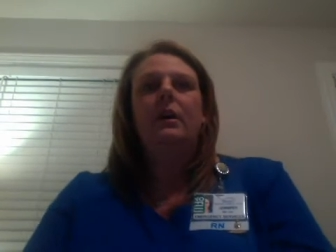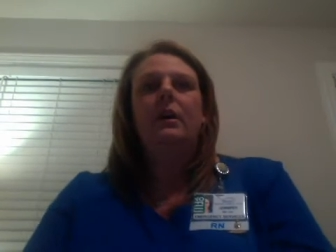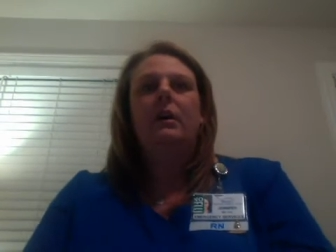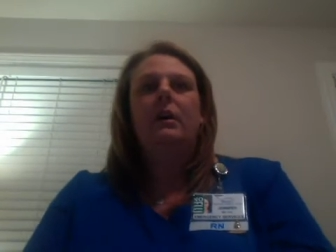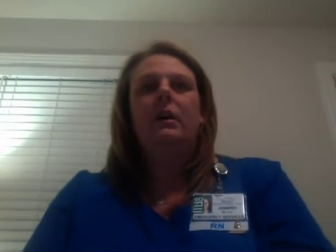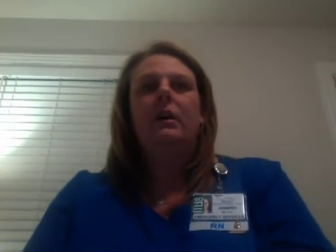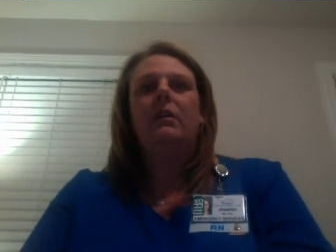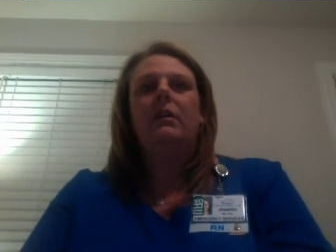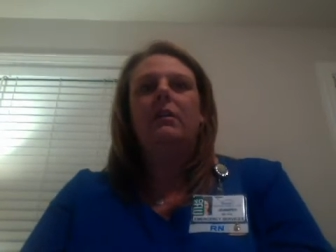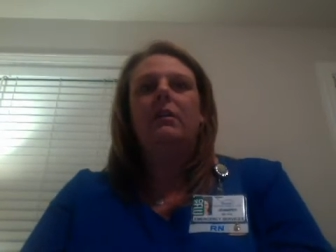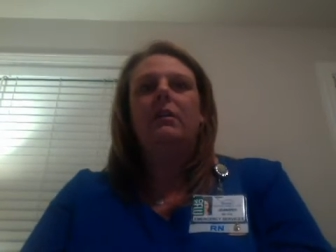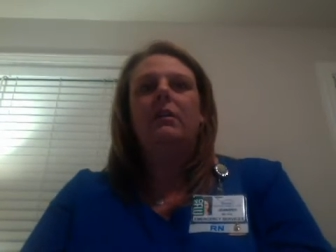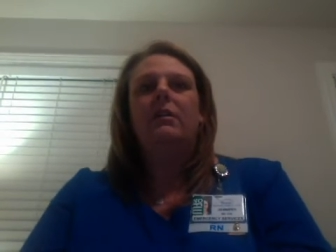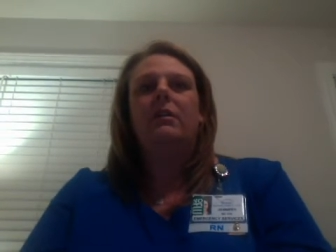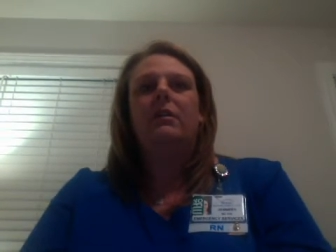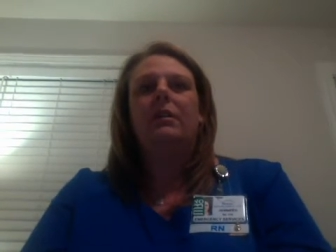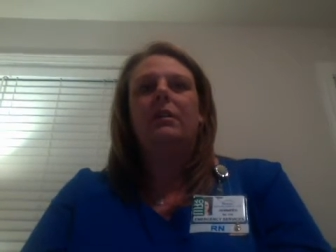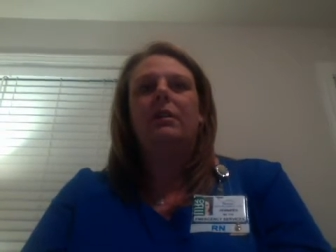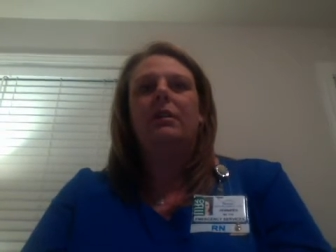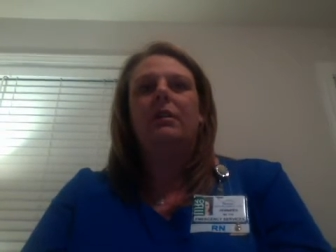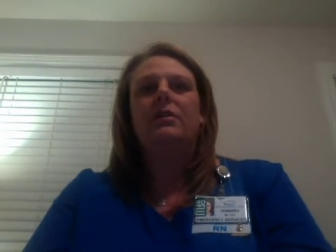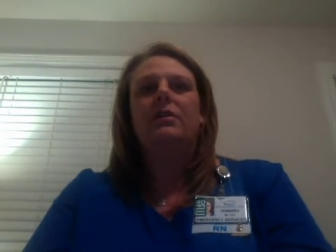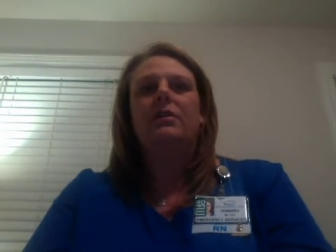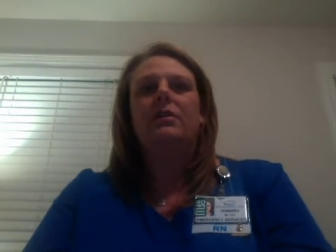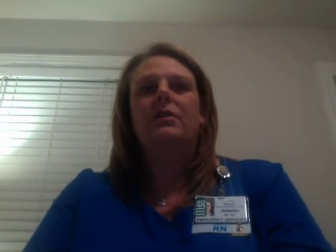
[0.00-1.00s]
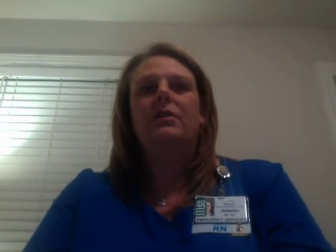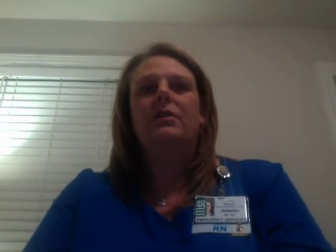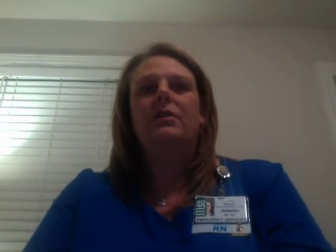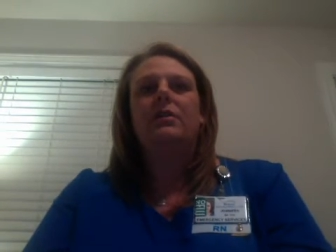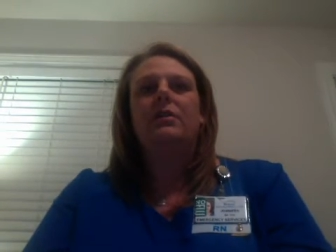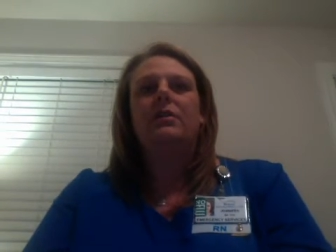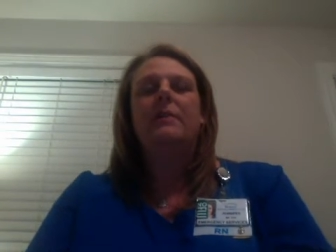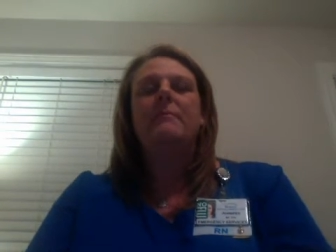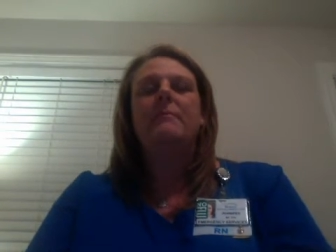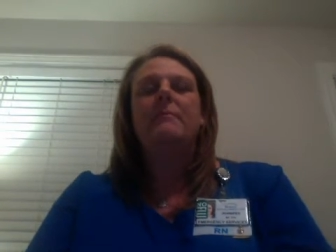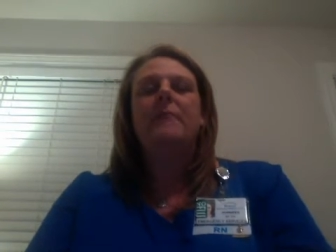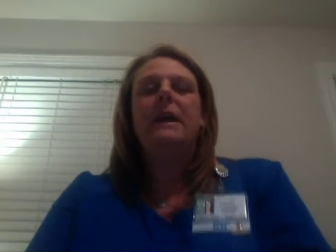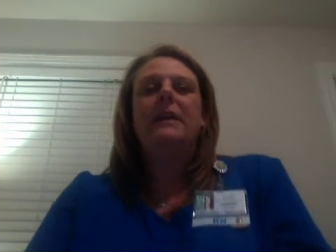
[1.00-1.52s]
are some of
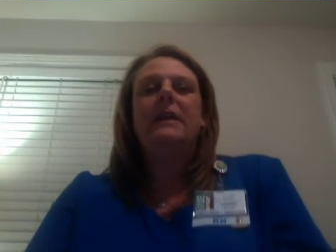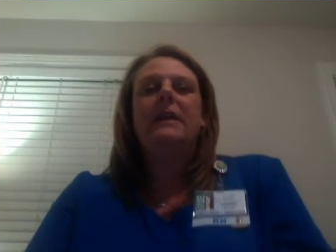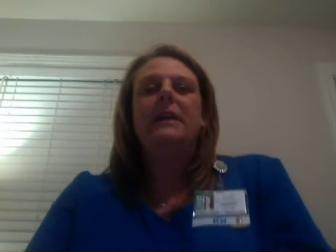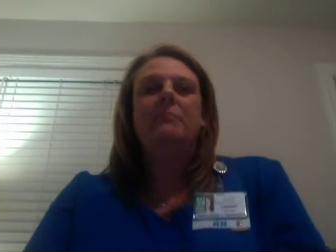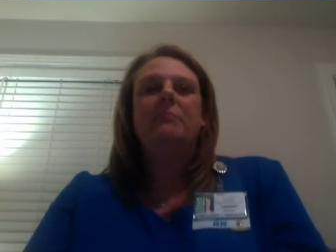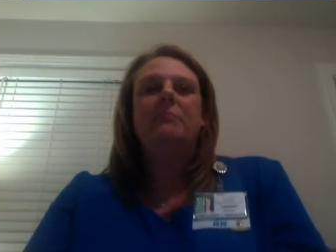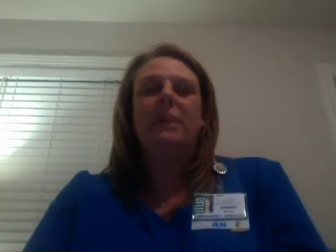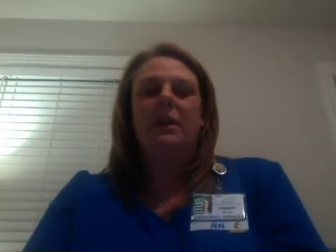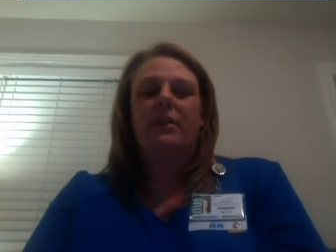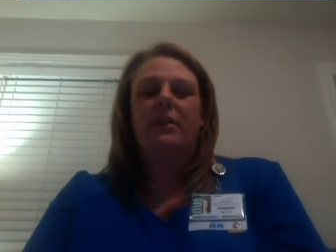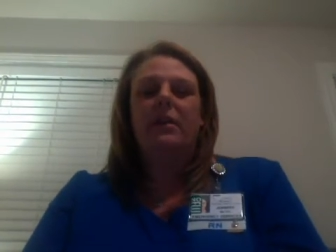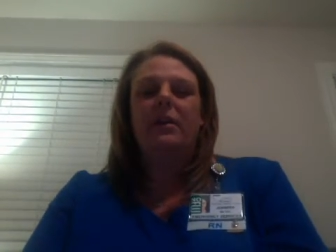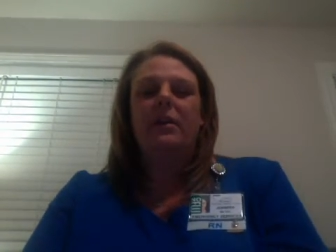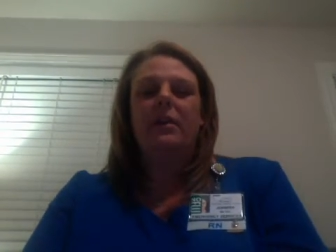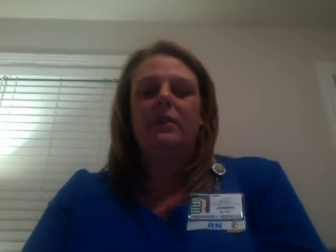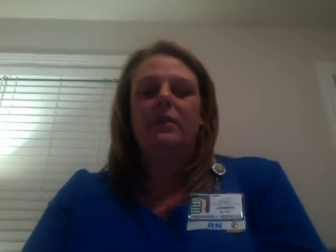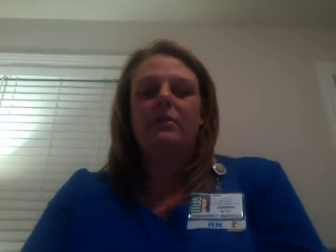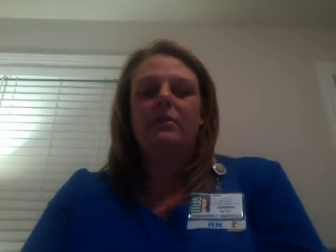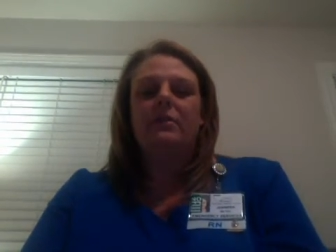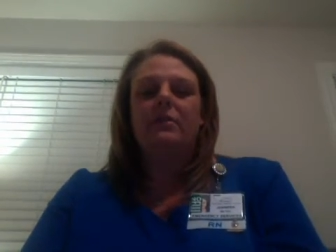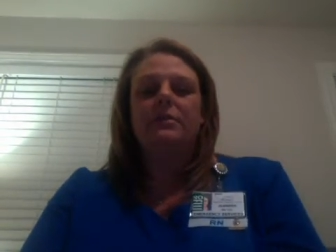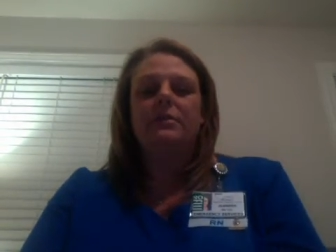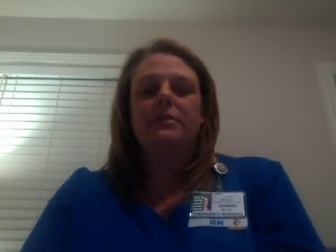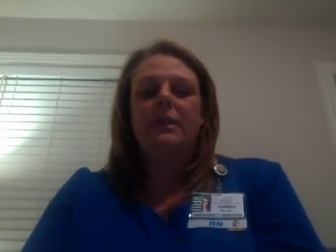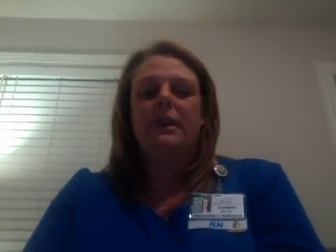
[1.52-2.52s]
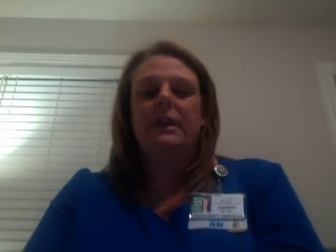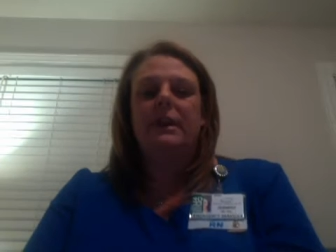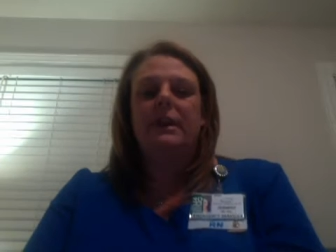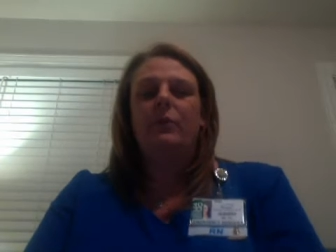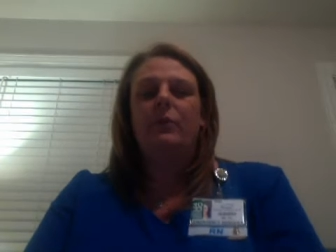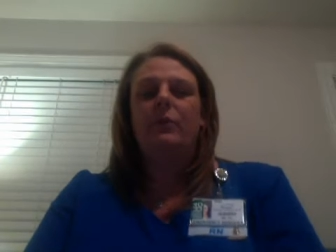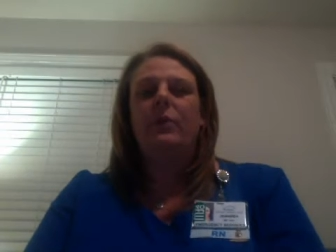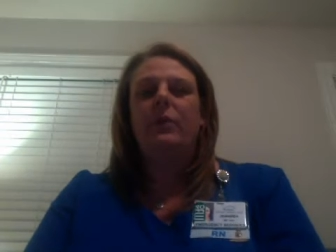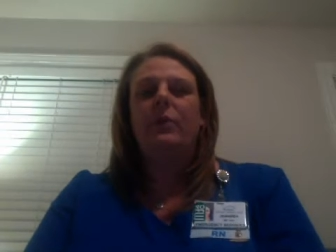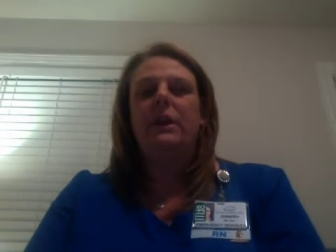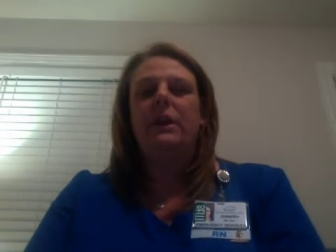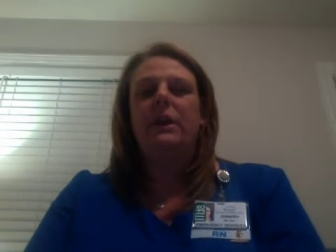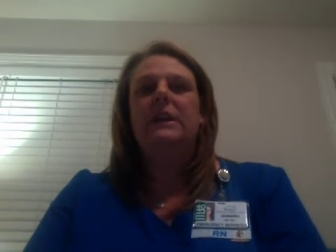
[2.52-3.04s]
the main barriers that
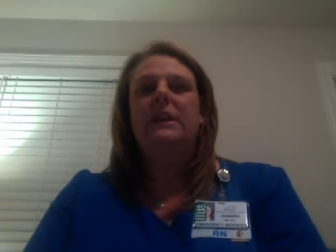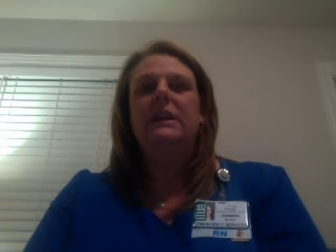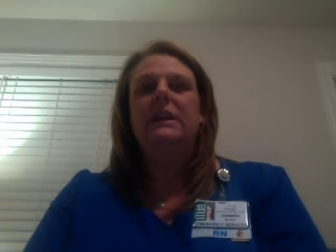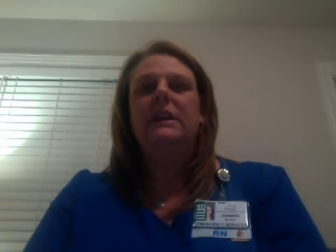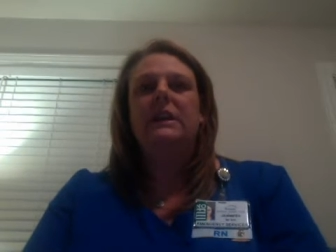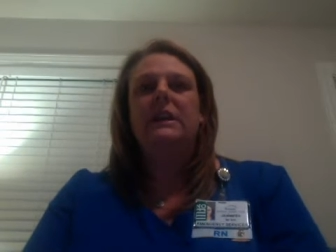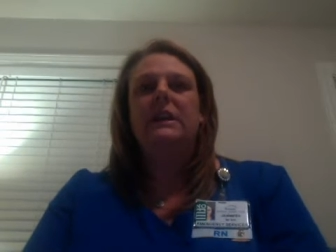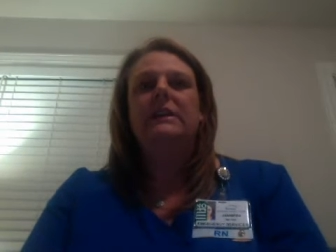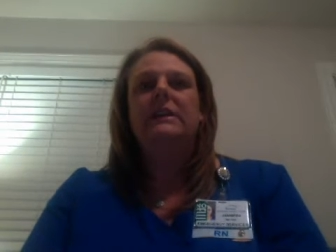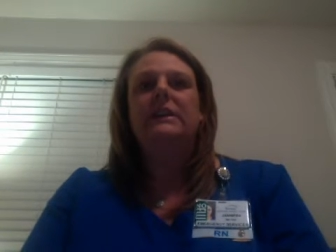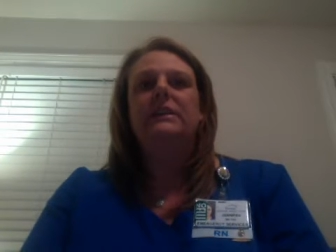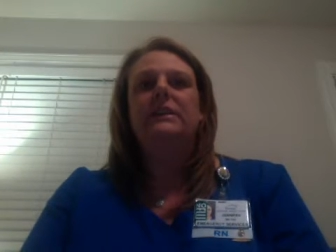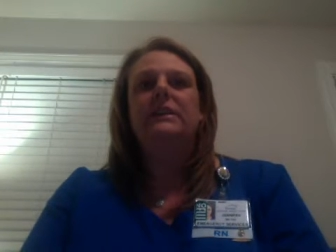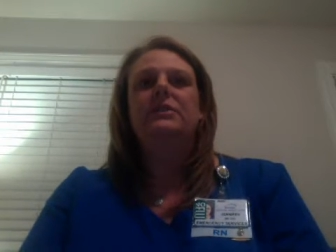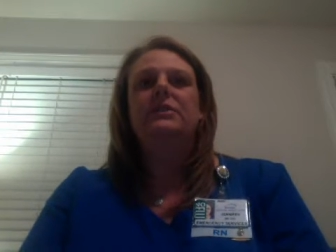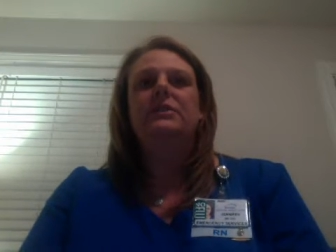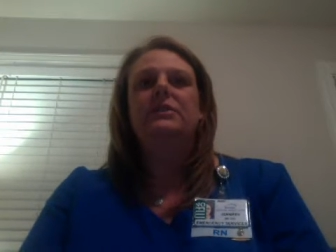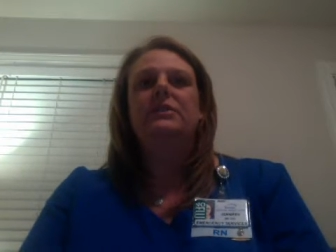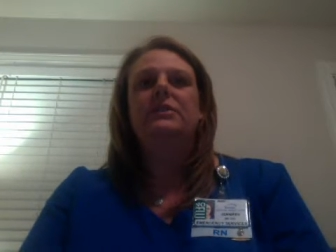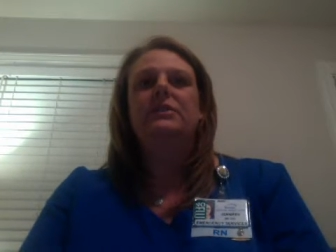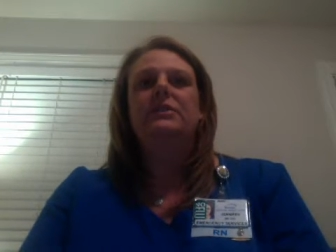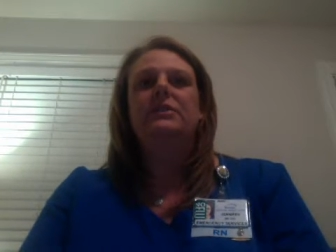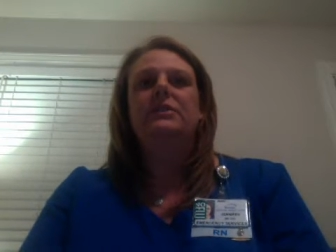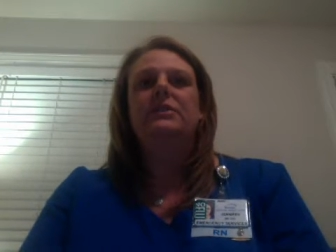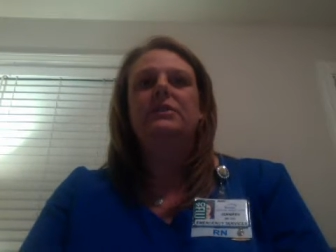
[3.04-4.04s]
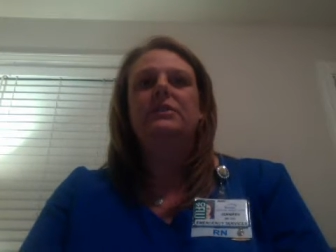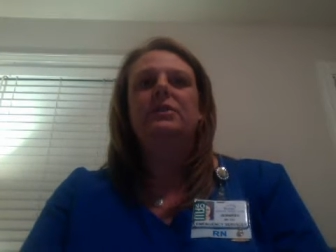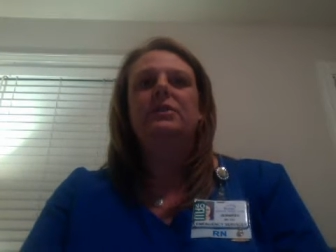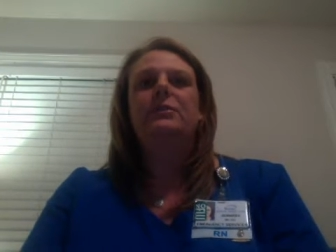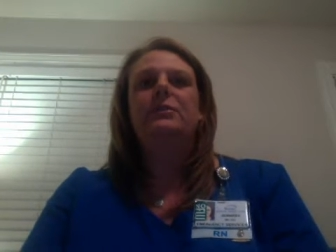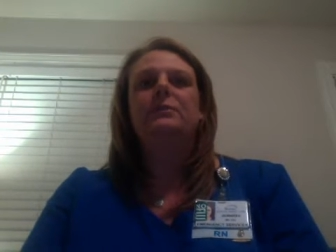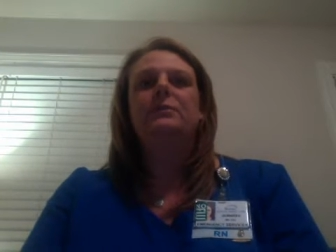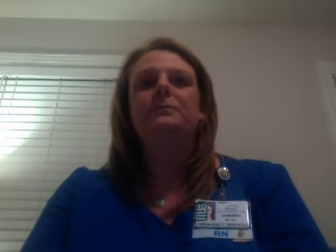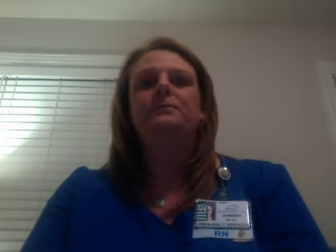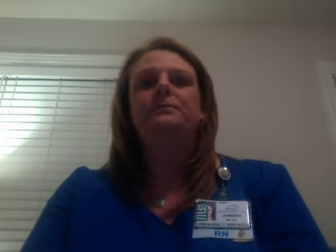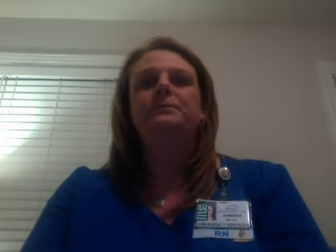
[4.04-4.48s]
we need to